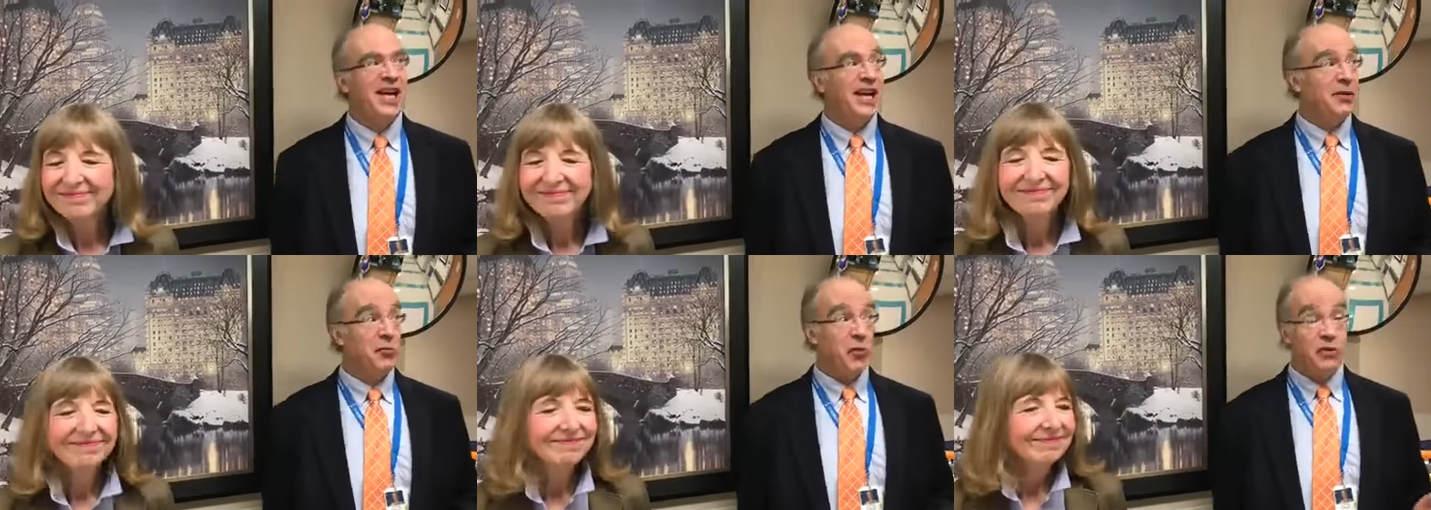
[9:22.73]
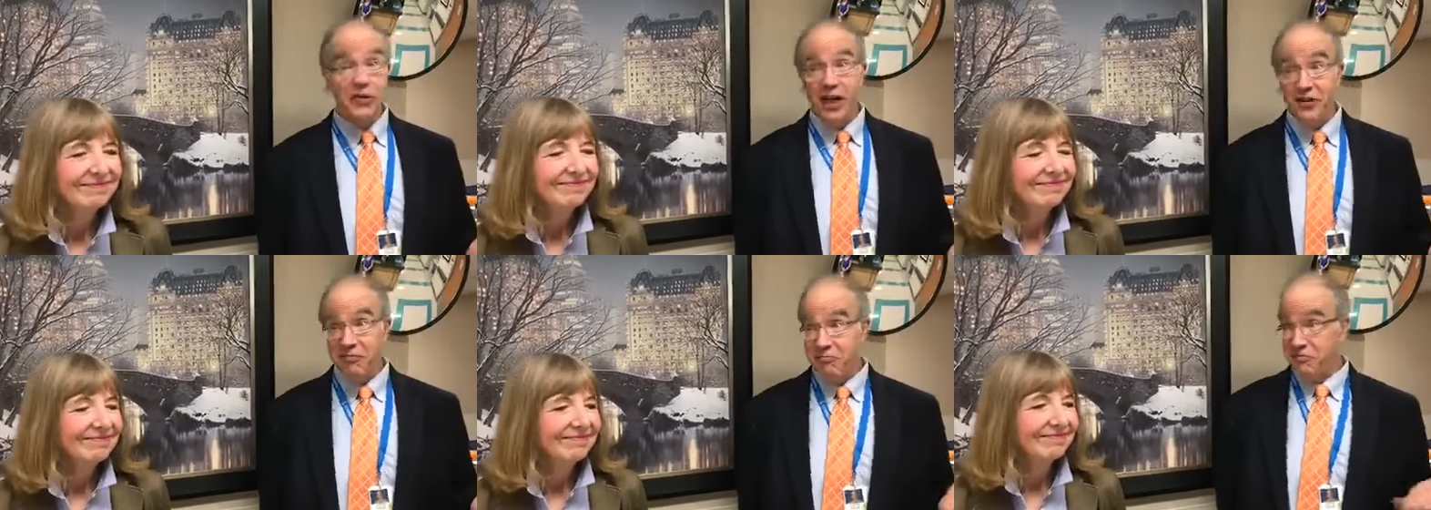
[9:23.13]
Speaker 1: and we've
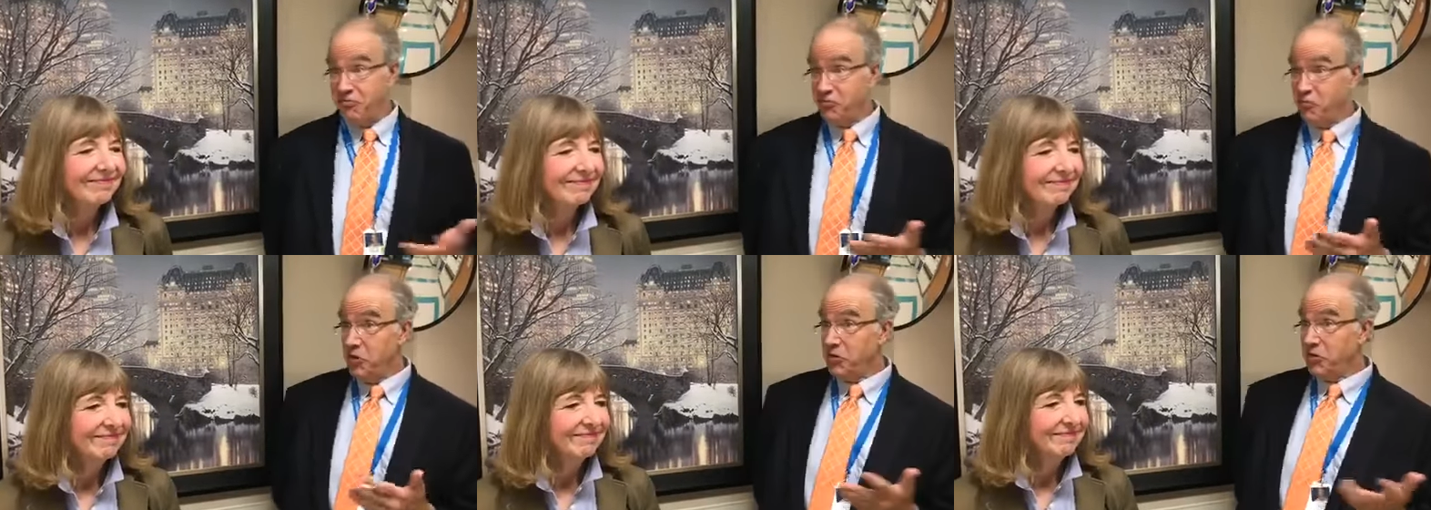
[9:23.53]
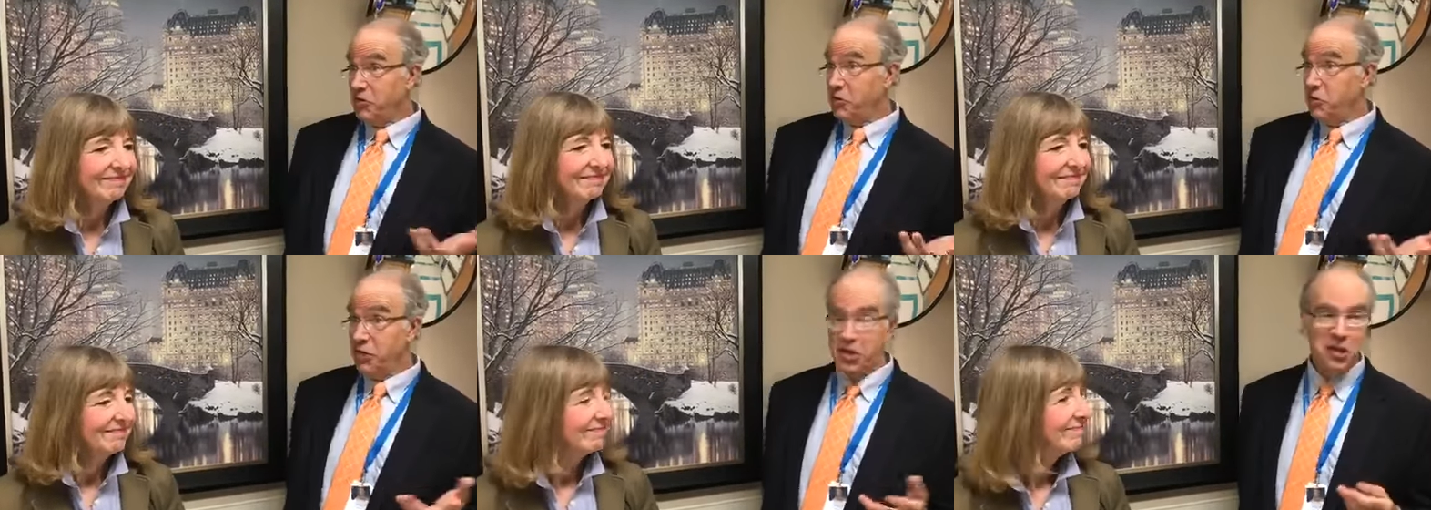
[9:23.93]
got most of the
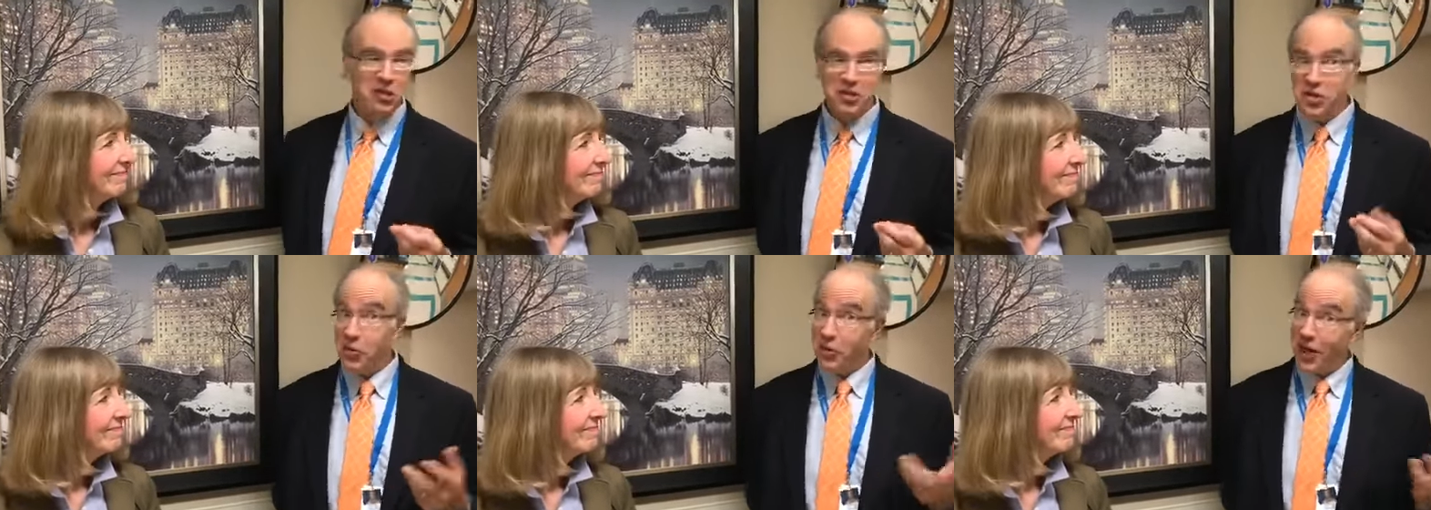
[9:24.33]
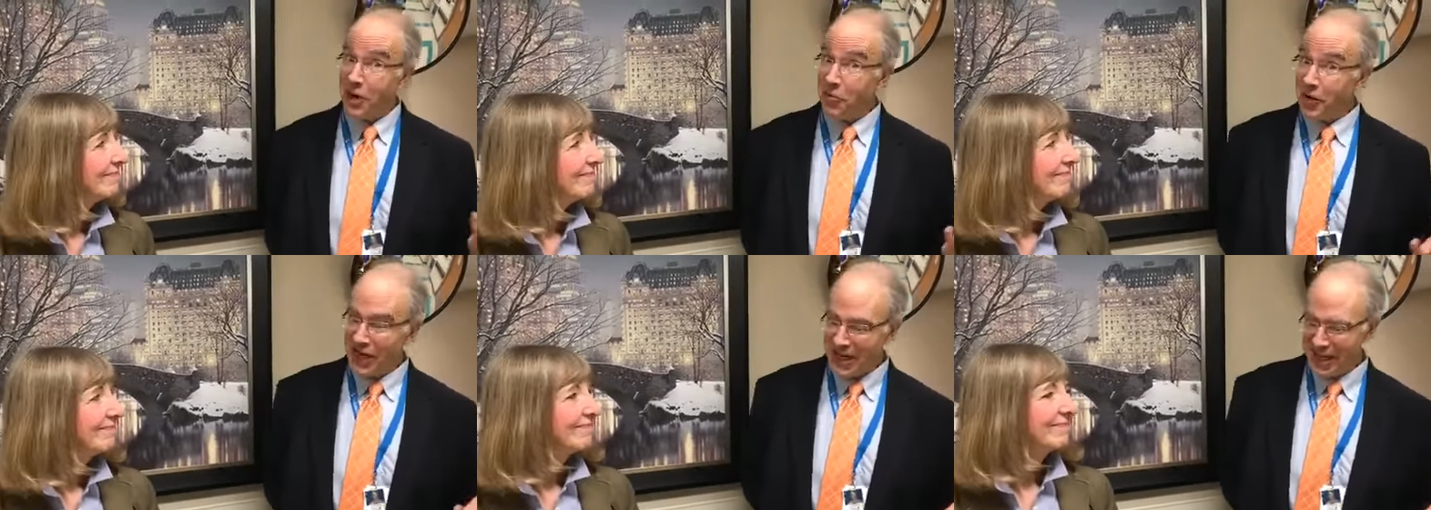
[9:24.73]
doors closed, so we're
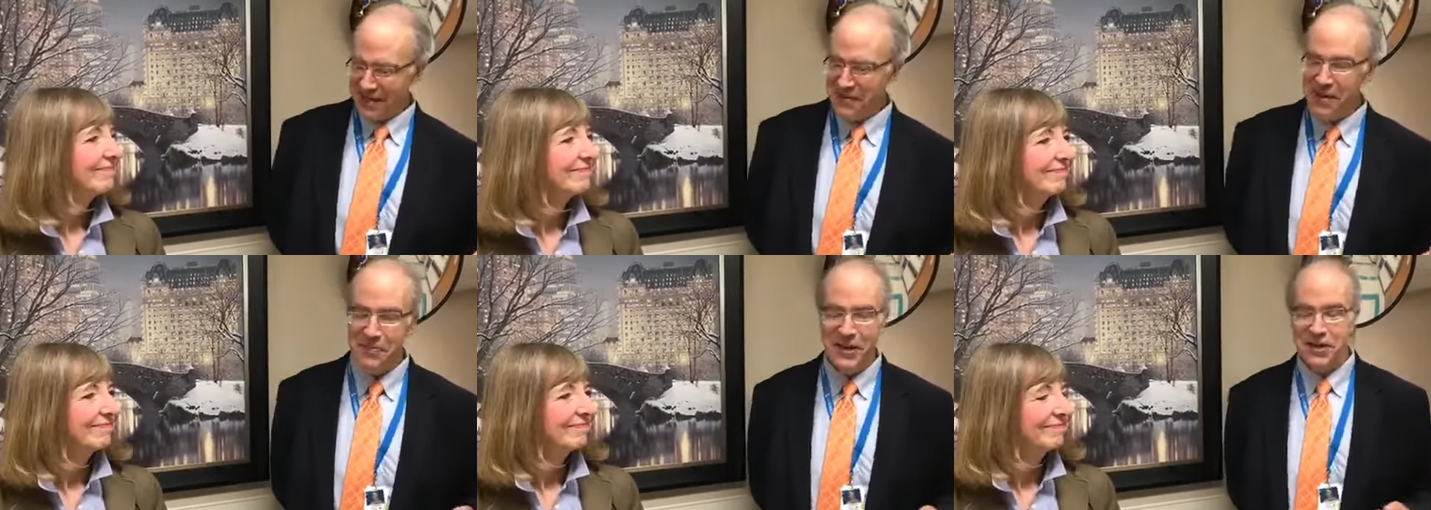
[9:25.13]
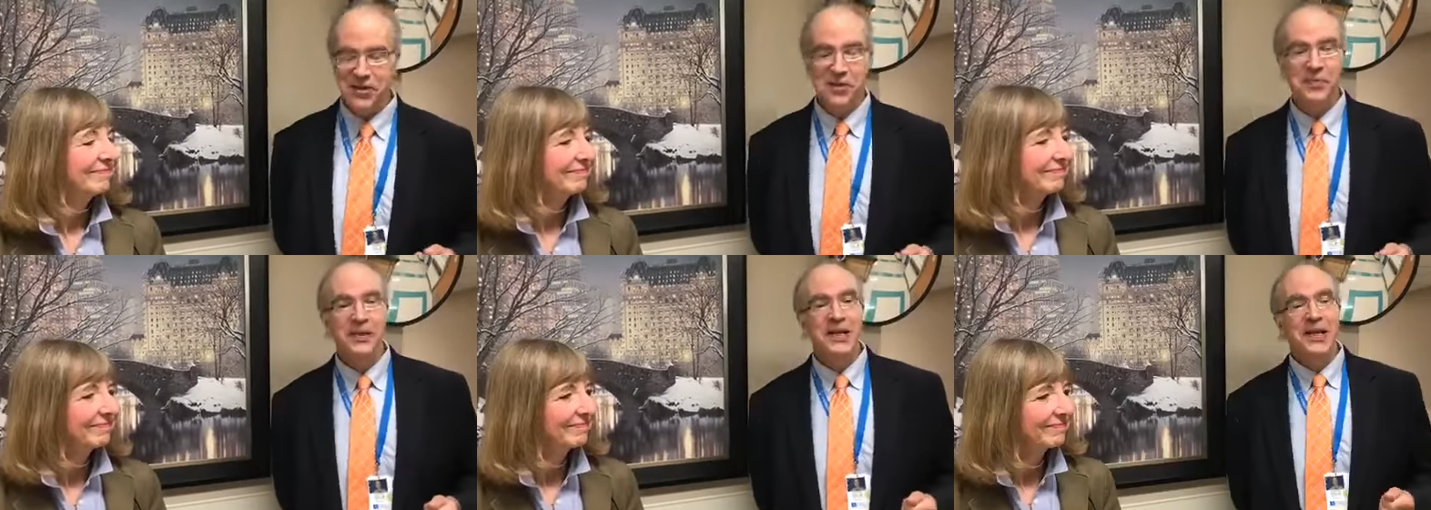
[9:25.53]
not waking them up, I
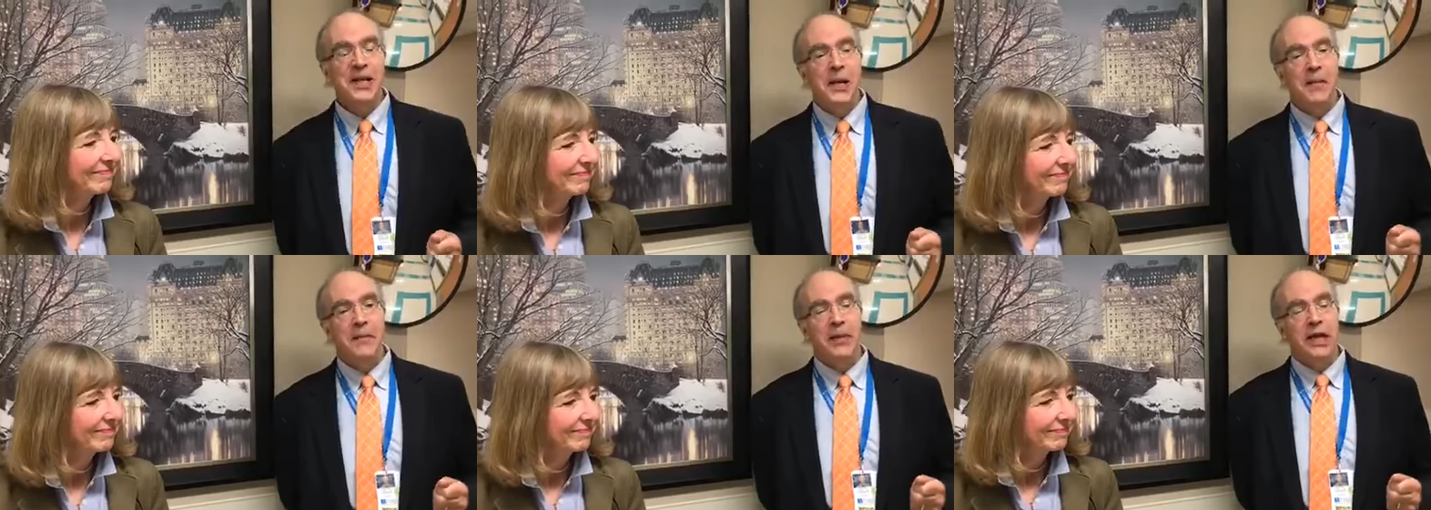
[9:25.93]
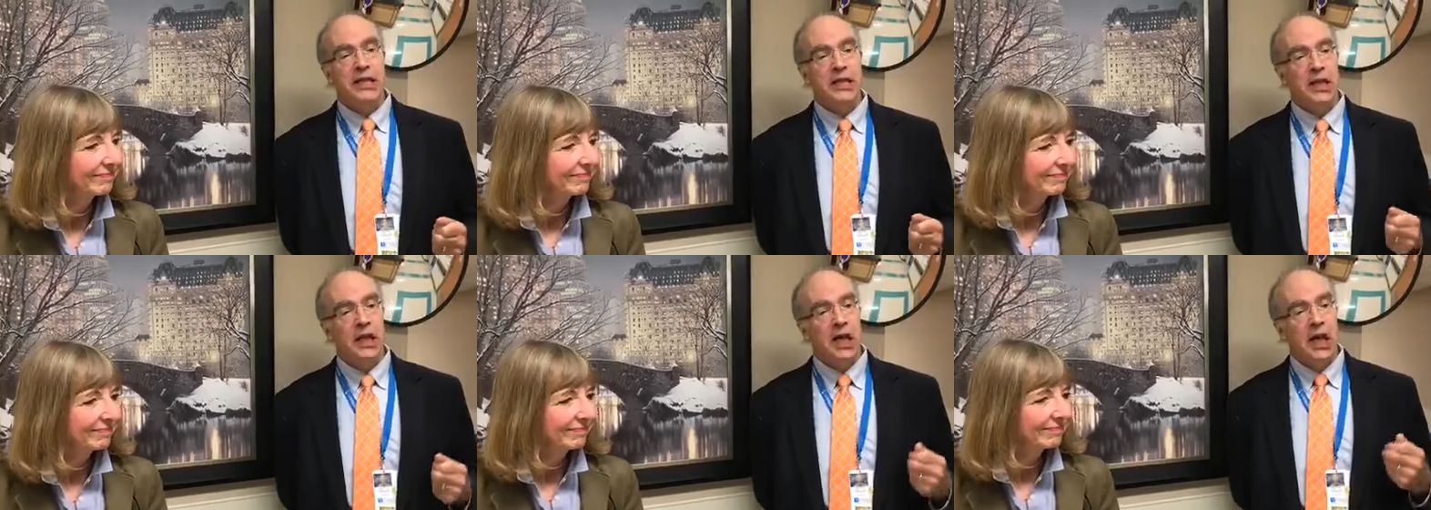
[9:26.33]
hope.
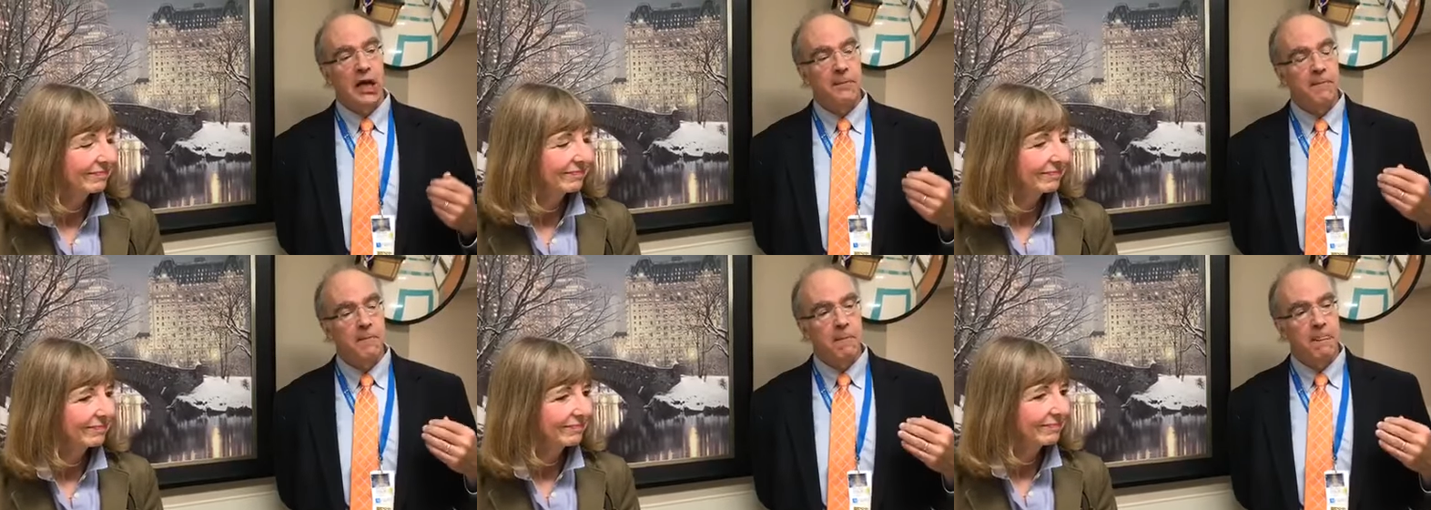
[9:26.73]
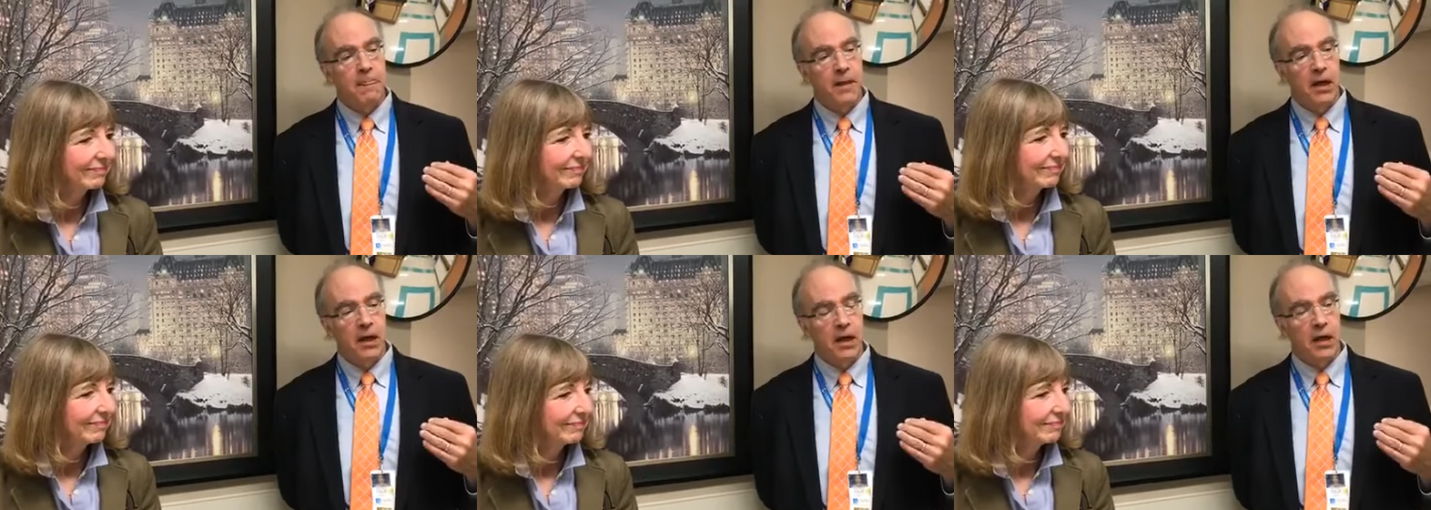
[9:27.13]
But um,
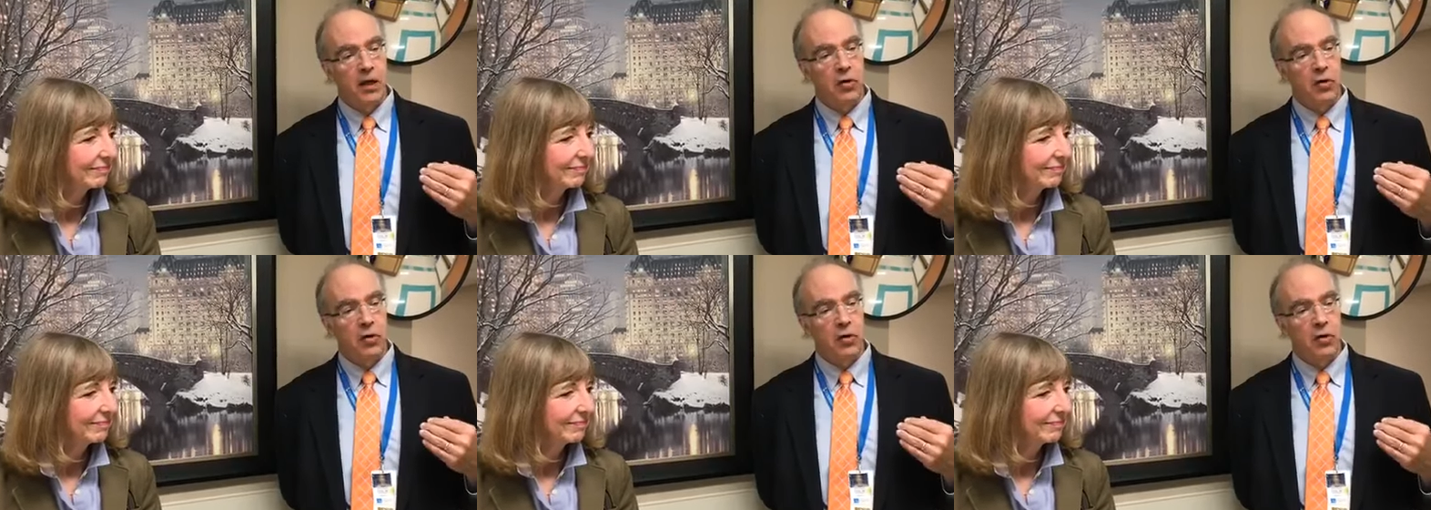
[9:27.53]
uh,